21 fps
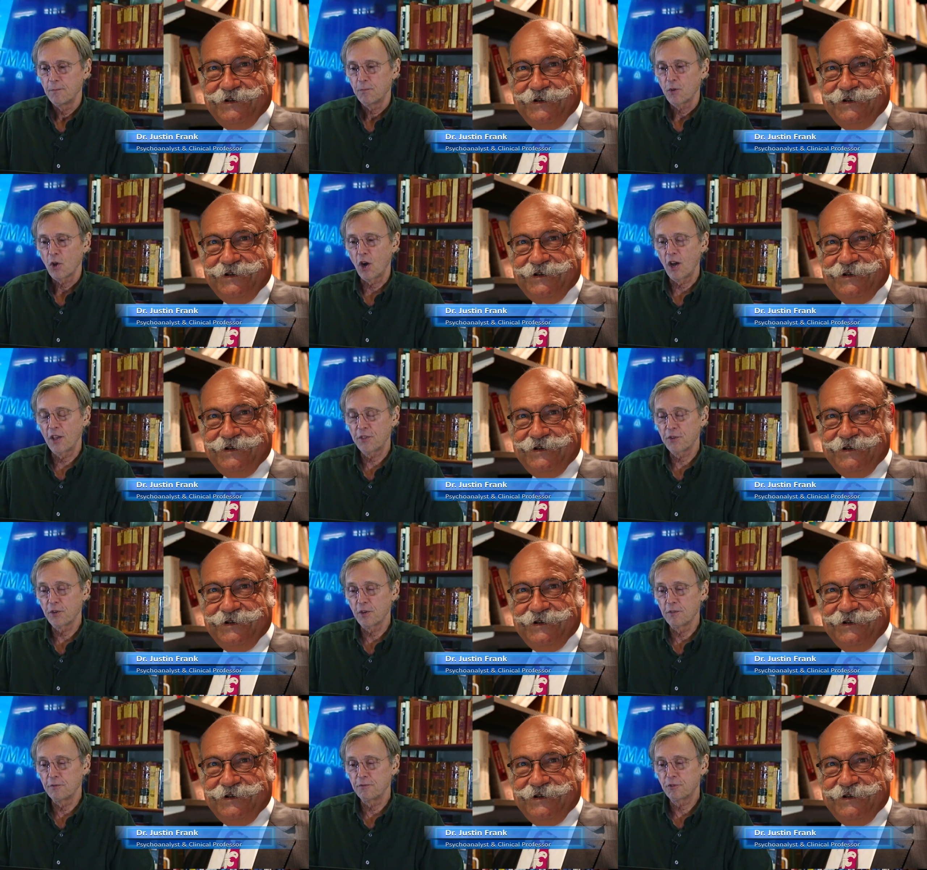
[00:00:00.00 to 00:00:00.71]

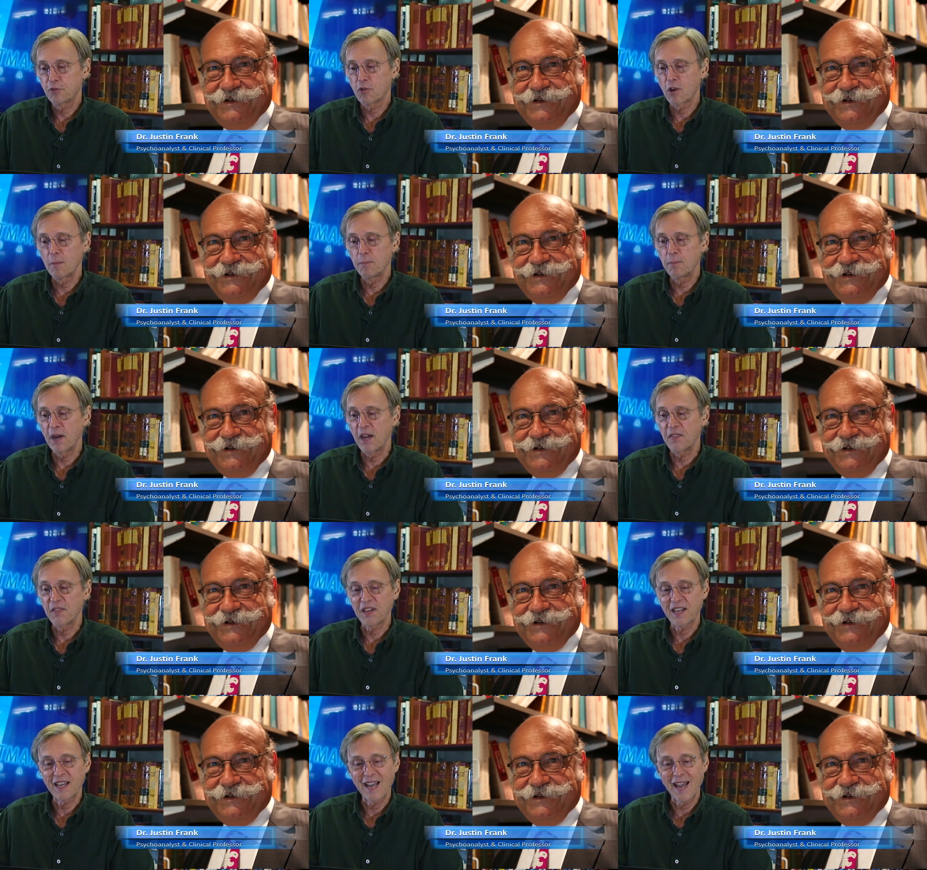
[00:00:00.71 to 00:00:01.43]
Speaker 1: author of Trump
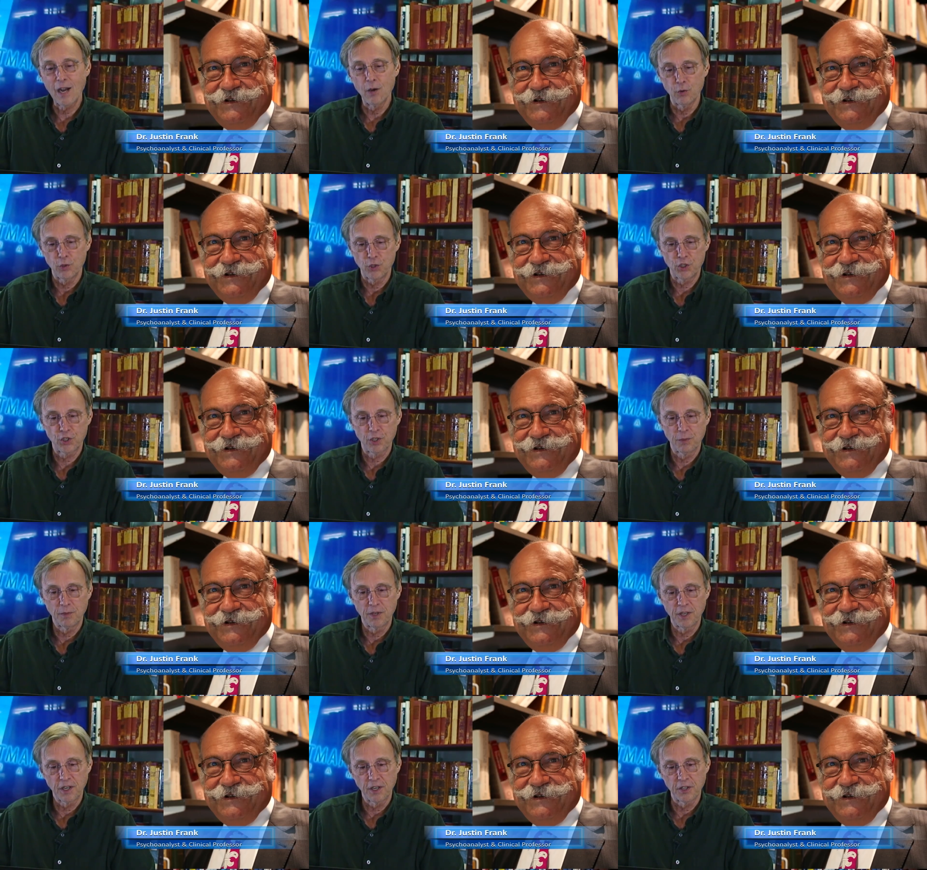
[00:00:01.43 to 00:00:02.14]
on the
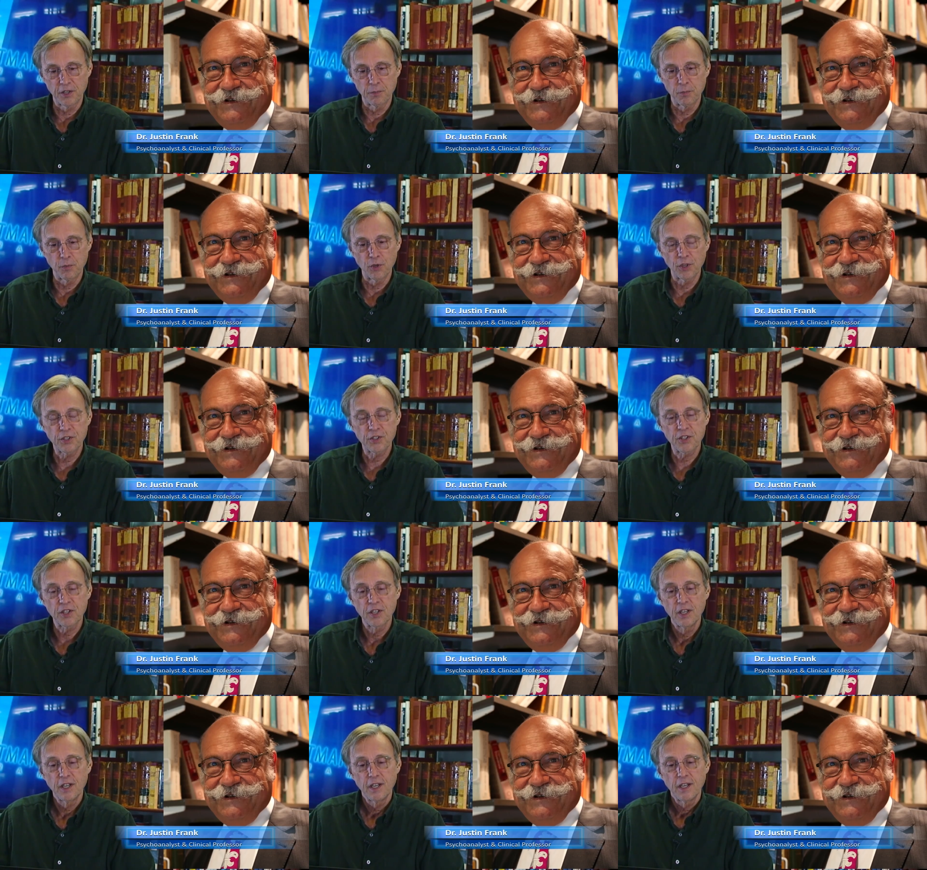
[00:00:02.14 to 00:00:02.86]
Couch, among other
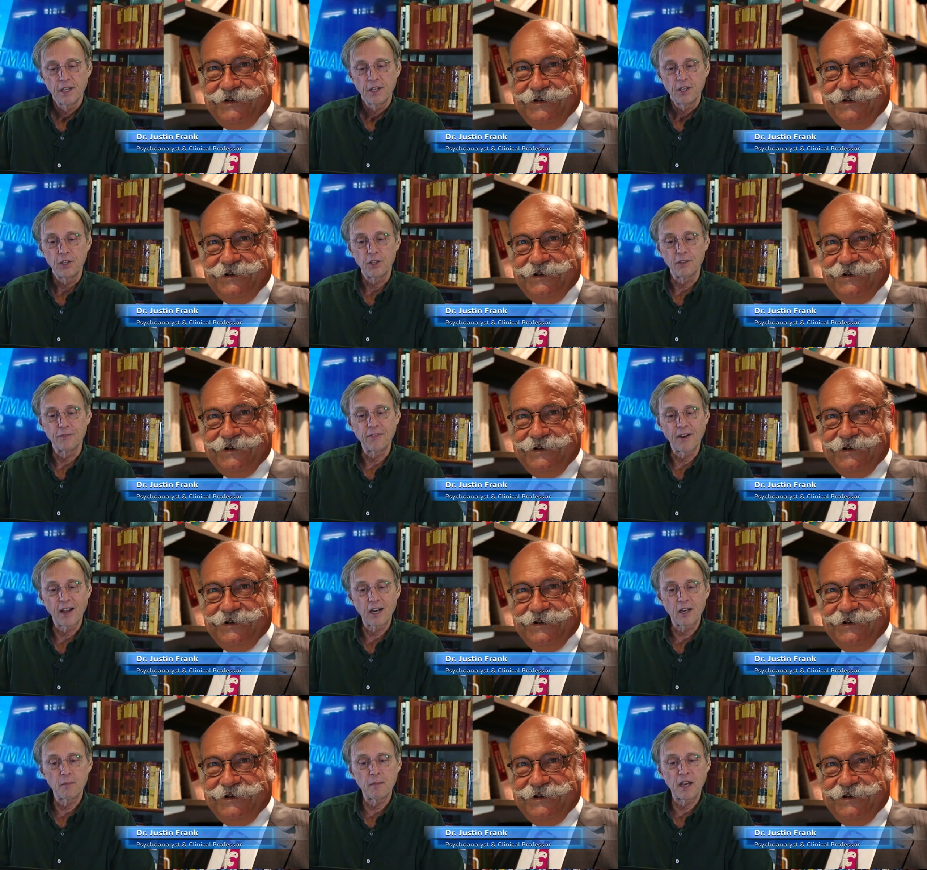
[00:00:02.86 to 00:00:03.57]
books. You can
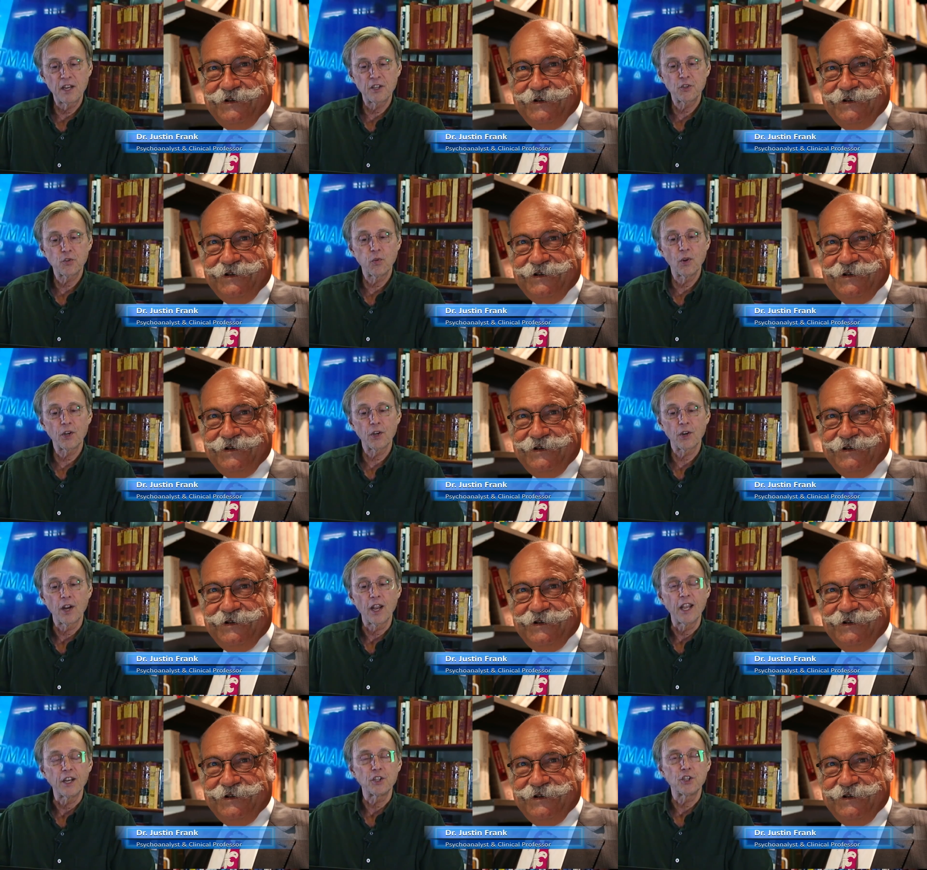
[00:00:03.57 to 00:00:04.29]
follow him on
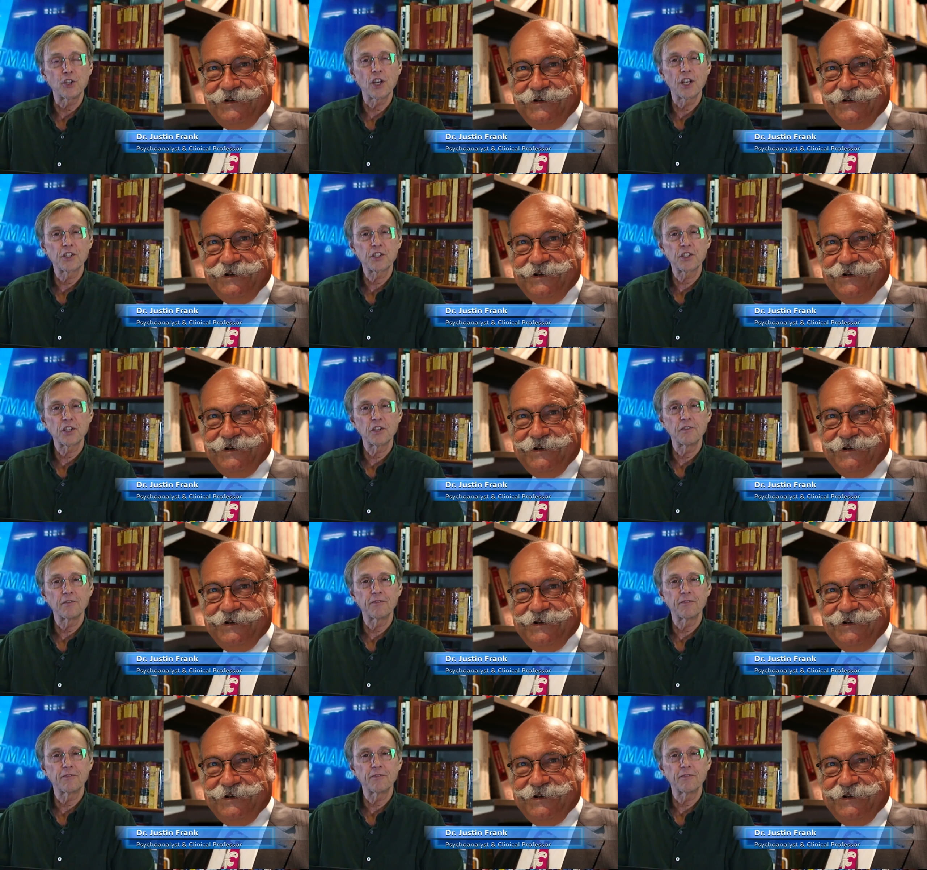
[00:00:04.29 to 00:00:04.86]
Twitter at Justin